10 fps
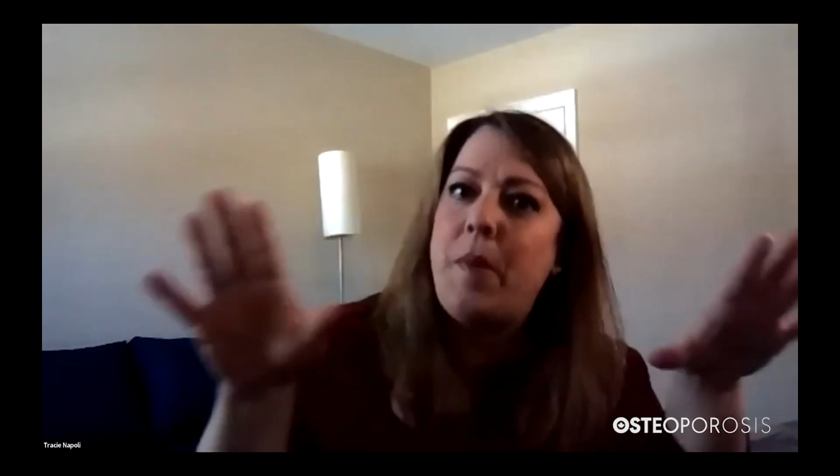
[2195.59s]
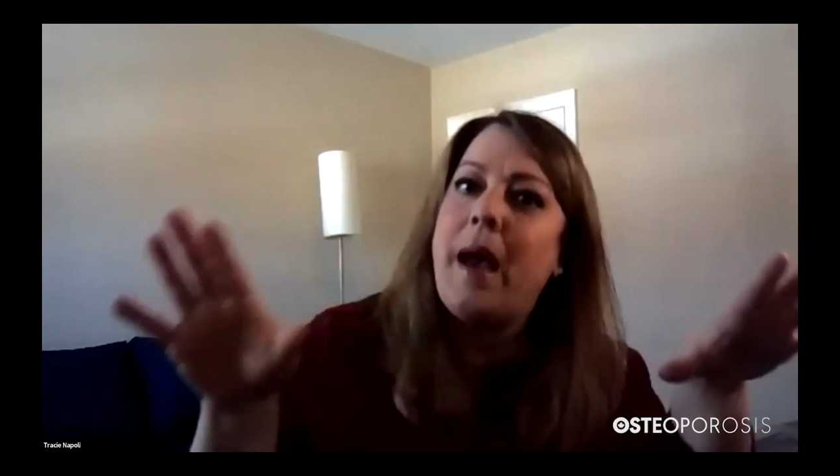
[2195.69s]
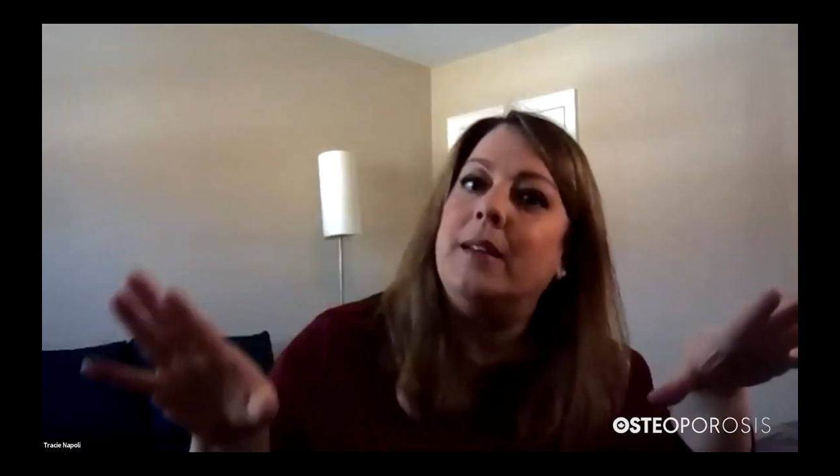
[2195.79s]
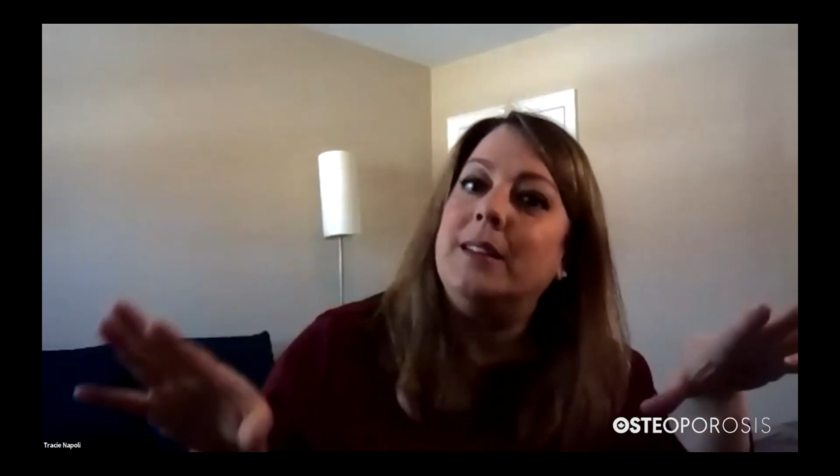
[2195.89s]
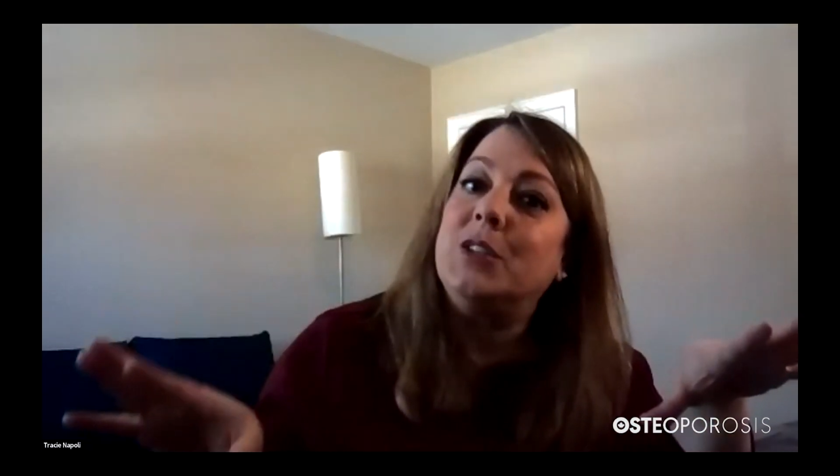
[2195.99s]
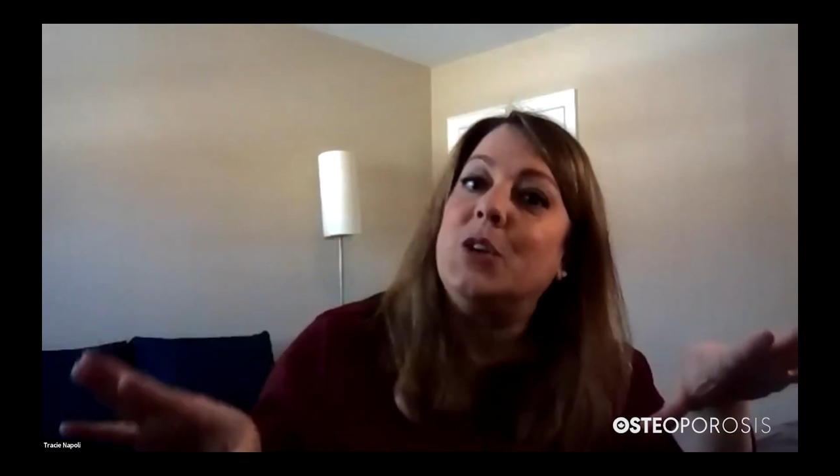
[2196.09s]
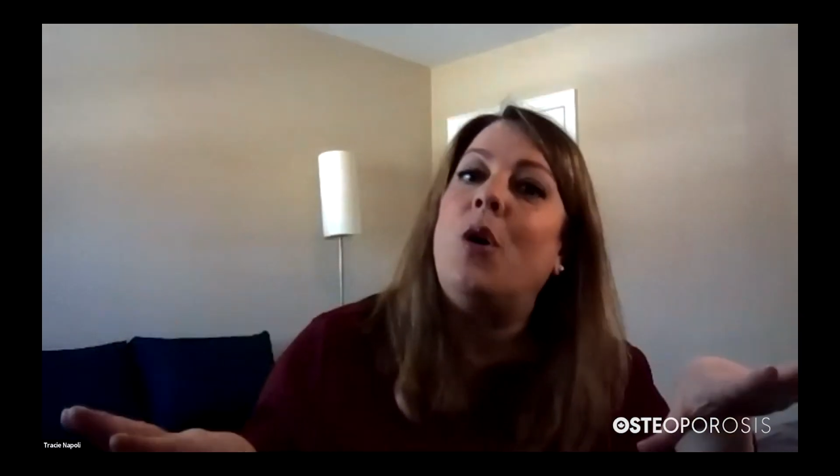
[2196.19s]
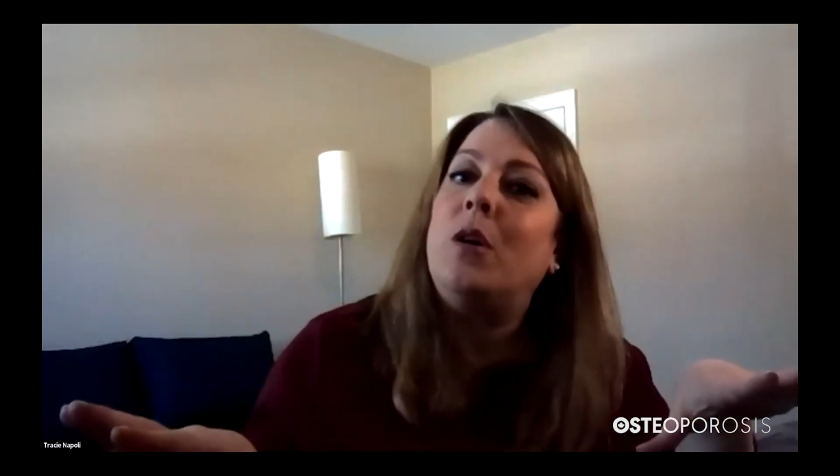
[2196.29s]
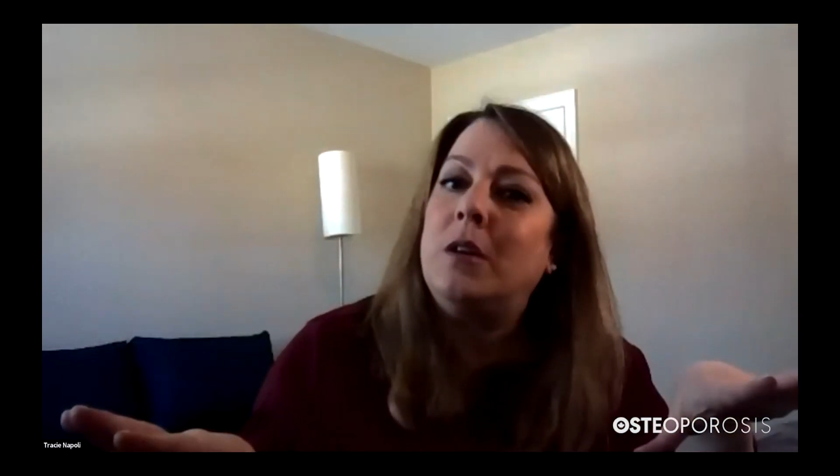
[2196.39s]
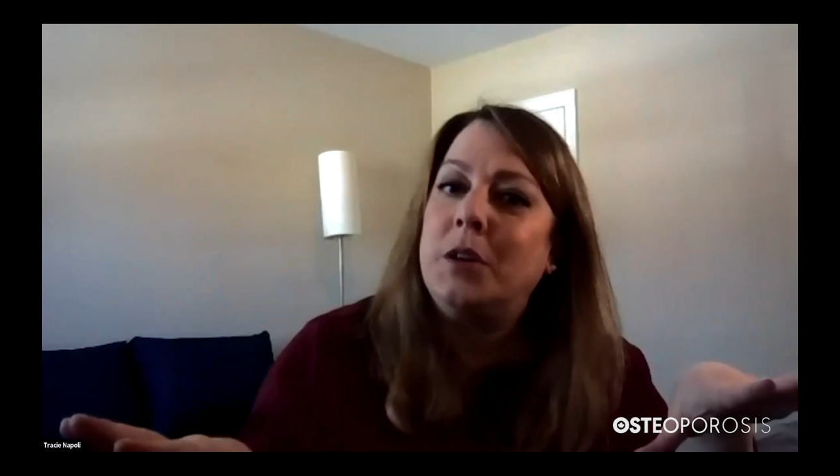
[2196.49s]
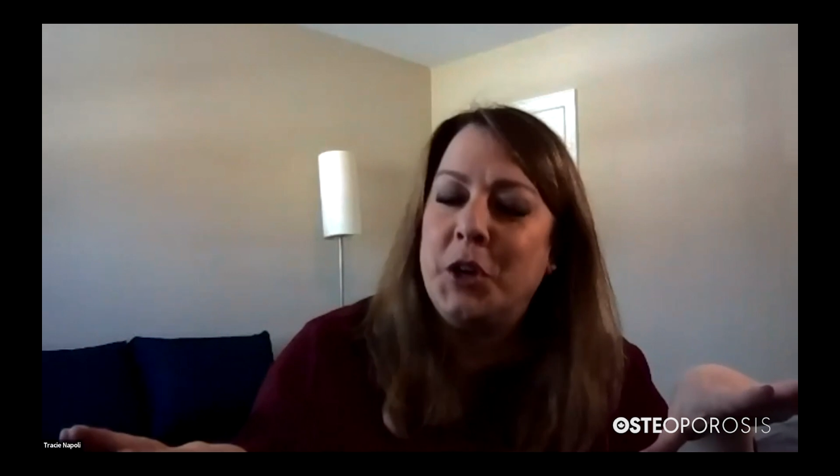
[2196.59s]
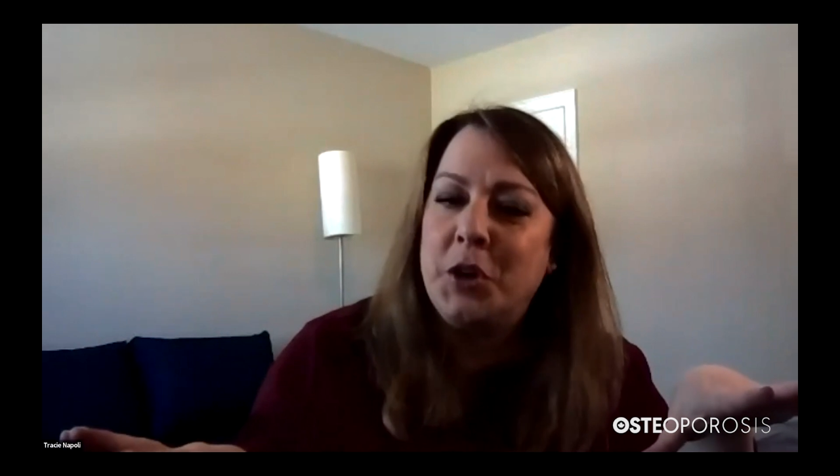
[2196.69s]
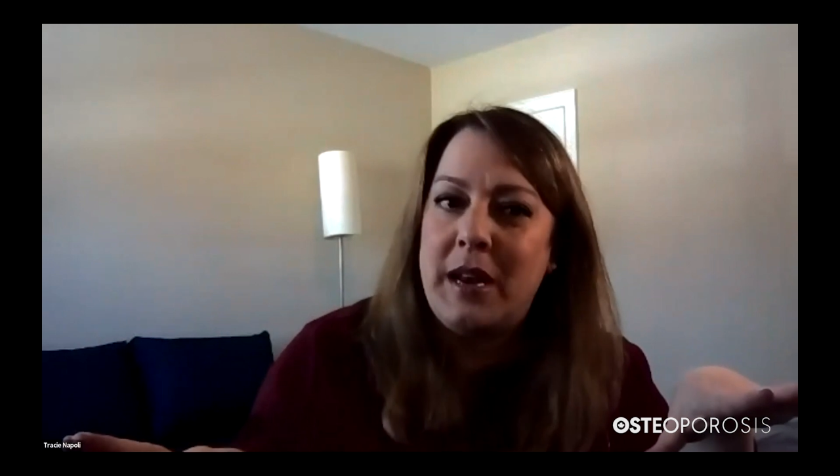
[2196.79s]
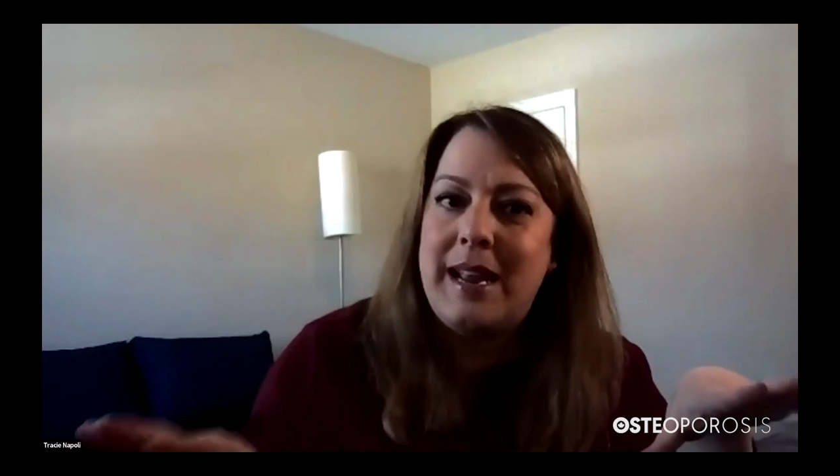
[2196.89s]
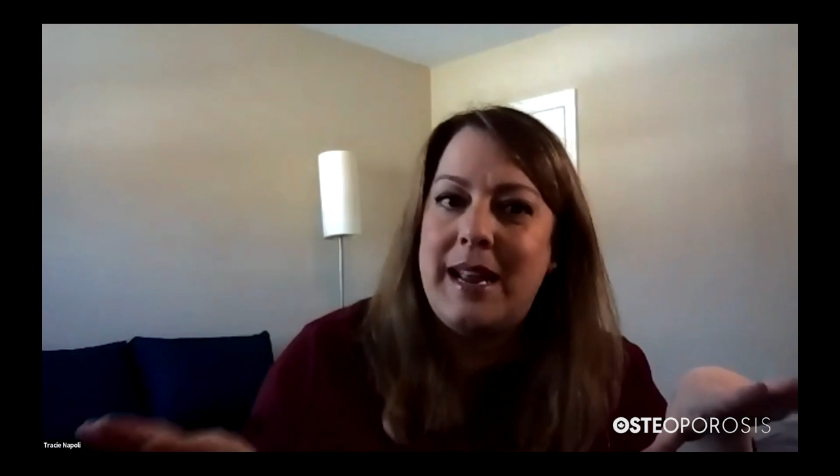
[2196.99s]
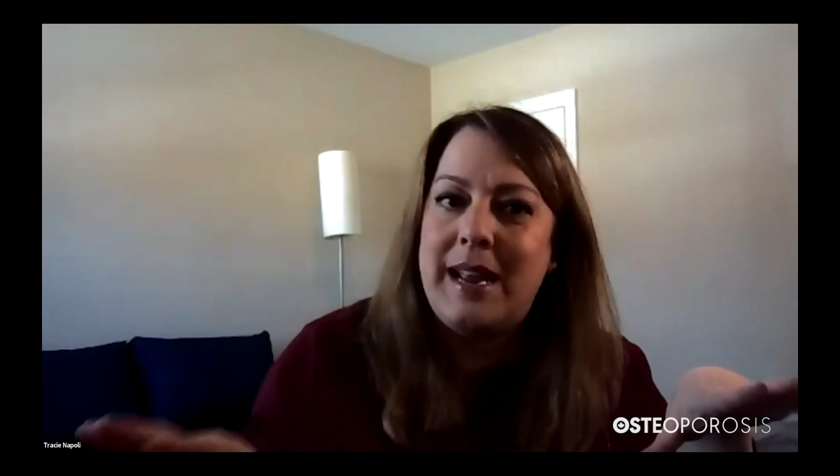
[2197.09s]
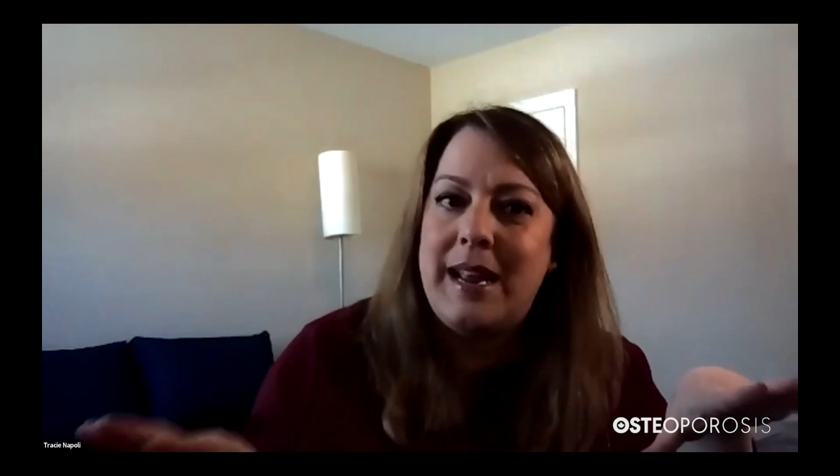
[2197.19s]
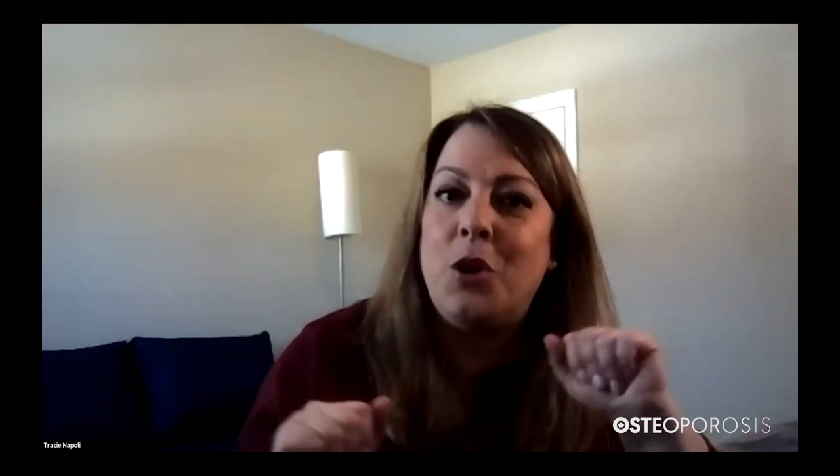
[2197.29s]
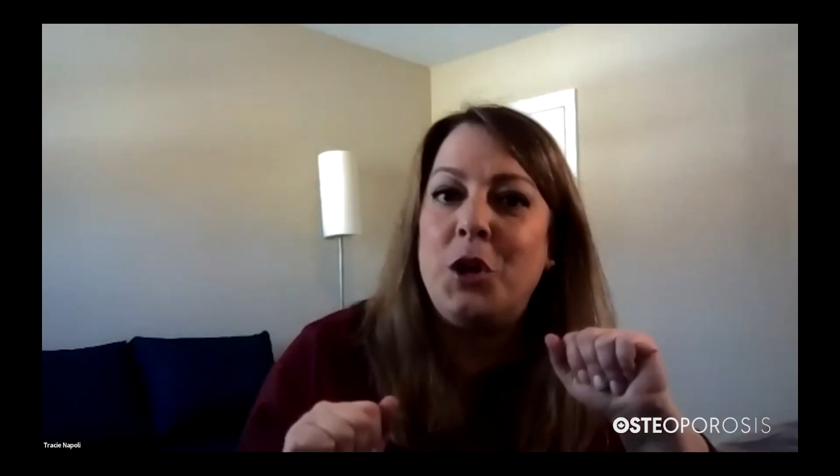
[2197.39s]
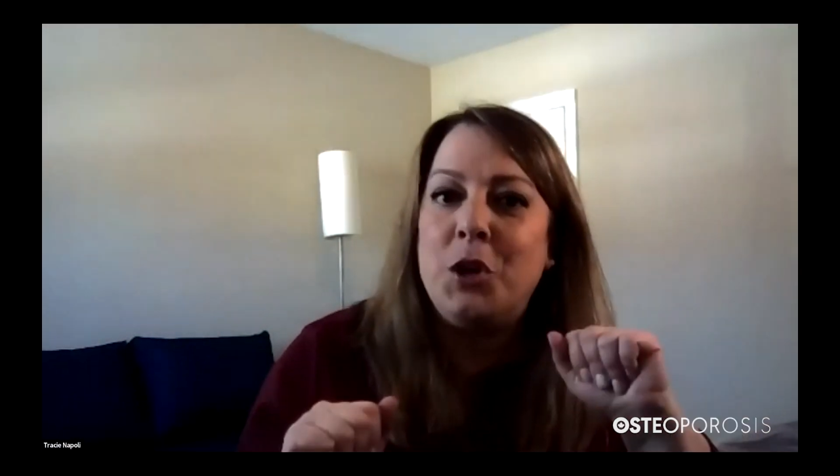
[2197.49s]
kind of balance all your
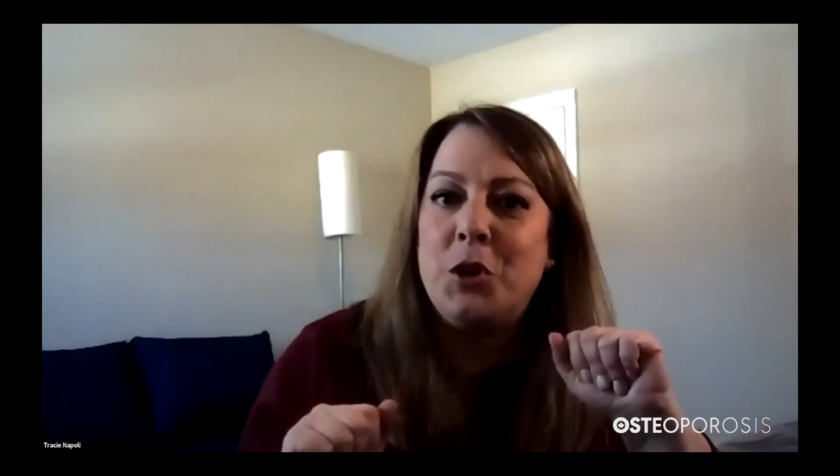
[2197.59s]
needs,